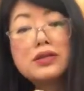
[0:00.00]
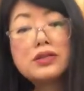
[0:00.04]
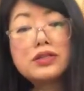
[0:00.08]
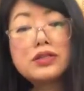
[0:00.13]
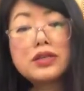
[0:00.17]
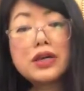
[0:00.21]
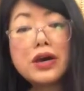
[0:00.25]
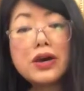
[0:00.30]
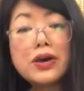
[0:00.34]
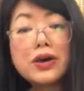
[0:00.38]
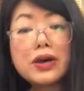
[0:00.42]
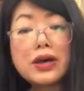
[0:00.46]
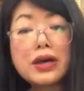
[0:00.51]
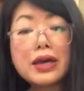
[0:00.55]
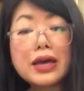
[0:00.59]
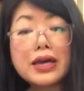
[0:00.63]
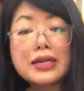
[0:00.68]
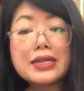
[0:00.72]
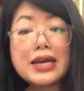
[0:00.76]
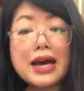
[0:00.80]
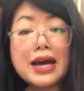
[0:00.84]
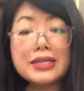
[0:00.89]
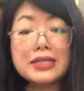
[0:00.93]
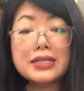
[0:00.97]
So
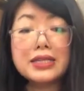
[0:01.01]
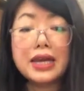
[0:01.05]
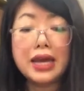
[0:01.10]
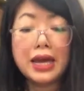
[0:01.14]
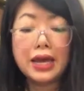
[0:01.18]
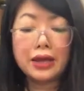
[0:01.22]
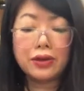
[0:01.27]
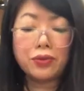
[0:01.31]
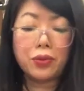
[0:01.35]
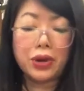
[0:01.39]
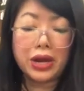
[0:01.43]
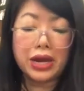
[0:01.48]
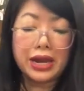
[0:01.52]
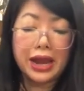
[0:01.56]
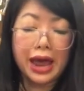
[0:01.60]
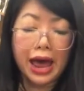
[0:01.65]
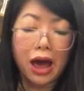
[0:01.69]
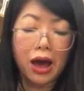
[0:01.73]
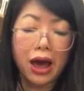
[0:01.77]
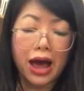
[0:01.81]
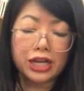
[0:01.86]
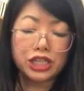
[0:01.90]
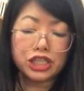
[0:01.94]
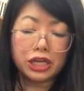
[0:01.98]
Katasi, we
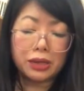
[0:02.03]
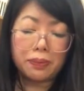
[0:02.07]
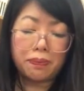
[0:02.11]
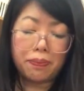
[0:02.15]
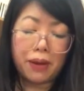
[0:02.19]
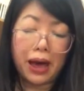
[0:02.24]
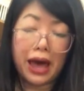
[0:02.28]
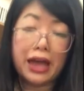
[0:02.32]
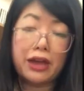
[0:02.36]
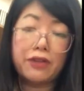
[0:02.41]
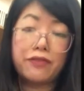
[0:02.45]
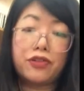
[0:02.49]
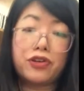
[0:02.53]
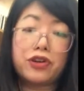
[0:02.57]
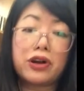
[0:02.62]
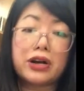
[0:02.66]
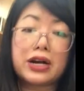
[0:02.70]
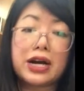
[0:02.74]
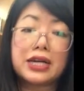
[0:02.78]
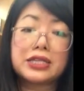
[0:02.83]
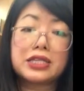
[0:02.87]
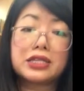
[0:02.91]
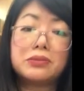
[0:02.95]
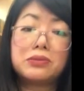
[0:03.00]
now actually pay for your
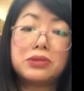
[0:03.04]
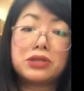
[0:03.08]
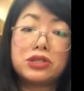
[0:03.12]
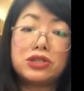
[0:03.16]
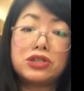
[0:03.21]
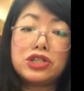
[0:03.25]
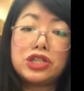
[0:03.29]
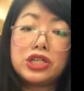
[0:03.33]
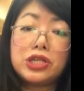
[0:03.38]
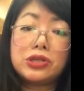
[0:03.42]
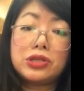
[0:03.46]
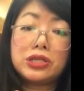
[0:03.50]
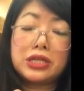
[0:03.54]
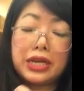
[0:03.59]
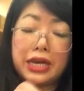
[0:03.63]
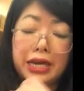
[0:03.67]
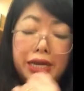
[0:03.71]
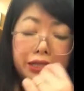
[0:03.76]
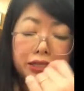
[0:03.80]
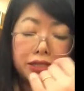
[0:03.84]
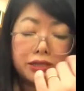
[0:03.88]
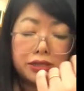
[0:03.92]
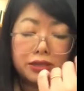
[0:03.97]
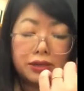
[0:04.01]
customs and
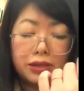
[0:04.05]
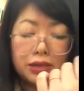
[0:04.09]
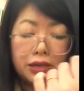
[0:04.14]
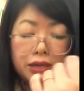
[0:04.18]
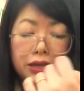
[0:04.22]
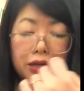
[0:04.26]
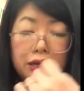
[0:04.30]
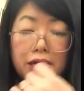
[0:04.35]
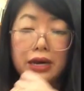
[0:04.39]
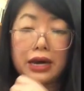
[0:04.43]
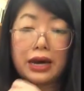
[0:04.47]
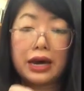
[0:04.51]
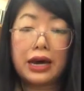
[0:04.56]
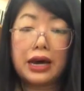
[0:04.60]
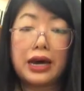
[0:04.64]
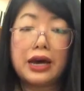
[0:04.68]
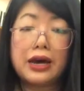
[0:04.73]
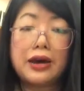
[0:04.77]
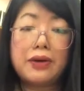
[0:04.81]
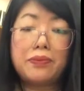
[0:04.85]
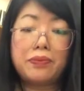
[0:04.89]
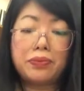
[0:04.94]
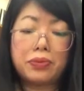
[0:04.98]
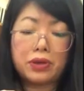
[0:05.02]
duties
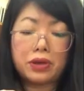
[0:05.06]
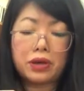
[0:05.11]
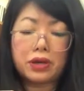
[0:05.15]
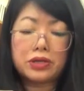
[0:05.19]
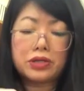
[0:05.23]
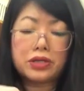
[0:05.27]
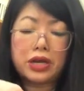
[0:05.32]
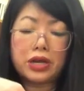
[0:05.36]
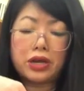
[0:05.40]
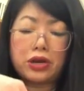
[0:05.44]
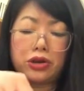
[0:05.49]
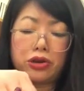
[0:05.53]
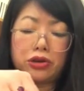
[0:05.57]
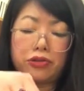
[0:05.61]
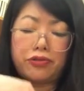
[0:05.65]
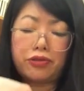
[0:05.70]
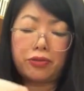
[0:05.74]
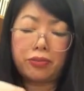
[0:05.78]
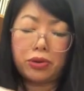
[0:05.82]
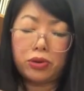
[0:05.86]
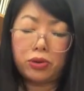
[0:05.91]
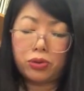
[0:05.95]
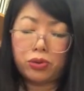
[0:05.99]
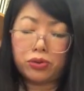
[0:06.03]
because uh, I know you're
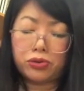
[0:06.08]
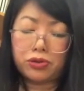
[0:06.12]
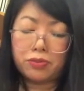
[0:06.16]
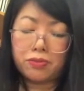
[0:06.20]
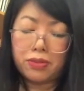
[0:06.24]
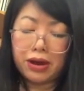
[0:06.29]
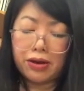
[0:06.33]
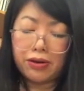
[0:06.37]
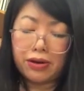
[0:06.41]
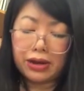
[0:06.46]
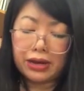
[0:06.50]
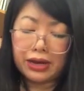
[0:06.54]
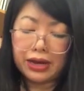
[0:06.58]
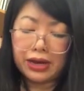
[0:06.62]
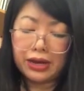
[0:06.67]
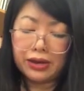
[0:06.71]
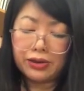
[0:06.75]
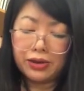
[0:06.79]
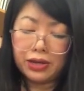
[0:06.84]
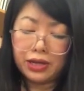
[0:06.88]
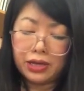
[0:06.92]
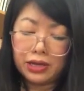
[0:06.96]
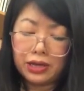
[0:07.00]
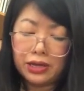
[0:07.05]
from North America.
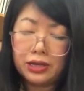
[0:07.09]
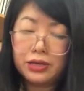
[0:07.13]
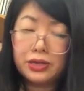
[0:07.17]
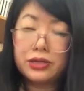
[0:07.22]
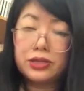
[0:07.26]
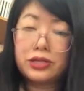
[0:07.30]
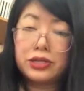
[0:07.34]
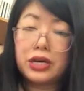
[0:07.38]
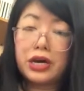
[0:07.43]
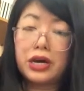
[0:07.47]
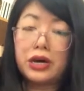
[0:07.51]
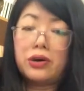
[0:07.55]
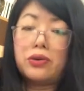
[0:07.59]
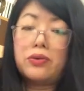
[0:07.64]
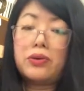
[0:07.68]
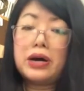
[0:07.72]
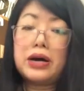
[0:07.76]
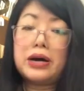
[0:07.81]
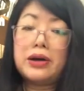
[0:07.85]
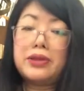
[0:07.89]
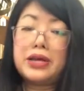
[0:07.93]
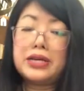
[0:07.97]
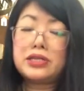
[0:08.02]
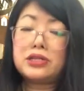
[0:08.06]
So
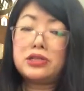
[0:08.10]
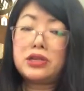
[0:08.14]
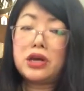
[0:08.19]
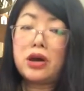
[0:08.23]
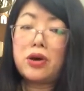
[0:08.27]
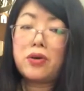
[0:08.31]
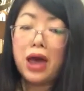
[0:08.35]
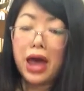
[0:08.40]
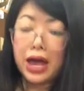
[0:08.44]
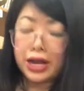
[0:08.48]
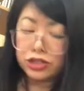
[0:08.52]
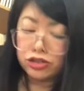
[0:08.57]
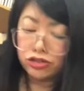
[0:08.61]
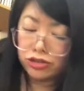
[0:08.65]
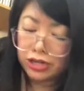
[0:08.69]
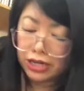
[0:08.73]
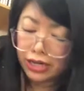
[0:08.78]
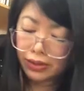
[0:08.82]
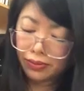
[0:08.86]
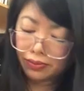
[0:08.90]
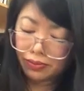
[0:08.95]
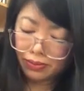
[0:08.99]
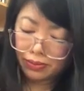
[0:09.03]
uh, there's no extra